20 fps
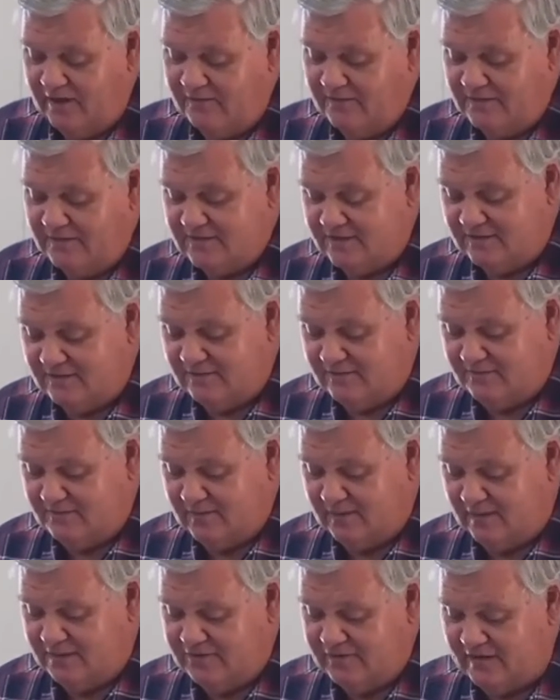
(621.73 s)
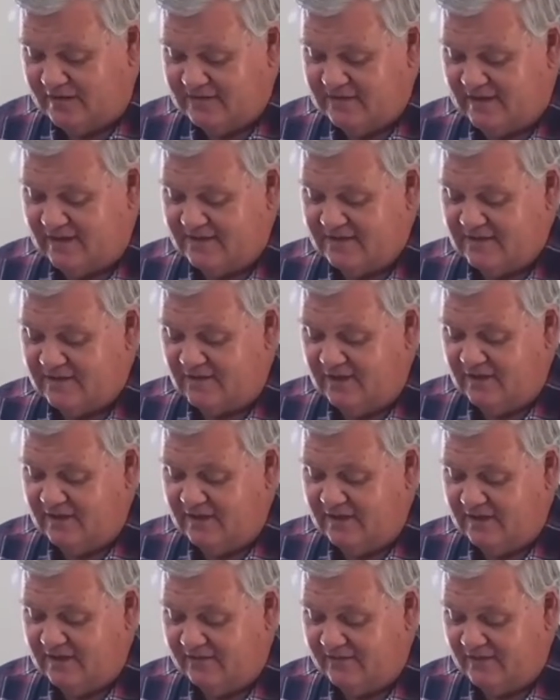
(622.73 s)
It's been translated slightly
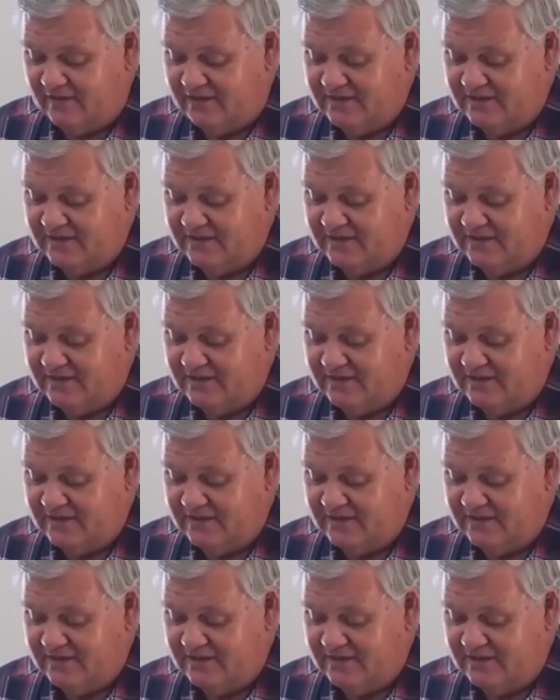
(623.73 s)
differently.